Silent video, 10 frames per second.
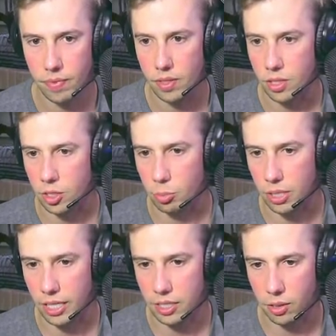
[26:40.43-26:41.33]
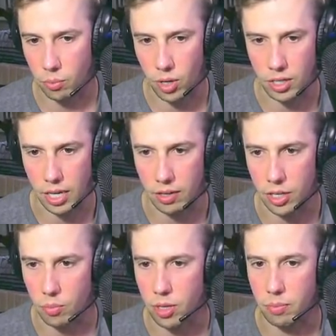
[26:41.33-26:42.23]
There's a plant somewhere down
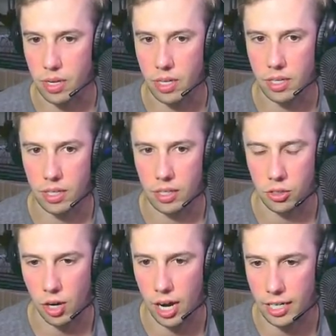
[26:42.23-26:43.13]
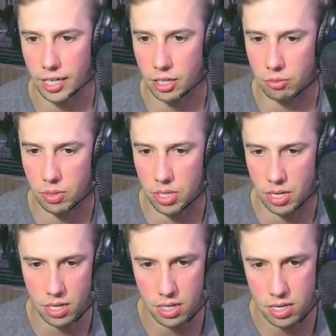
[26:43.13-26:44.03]
here with me. It's trying to kill me.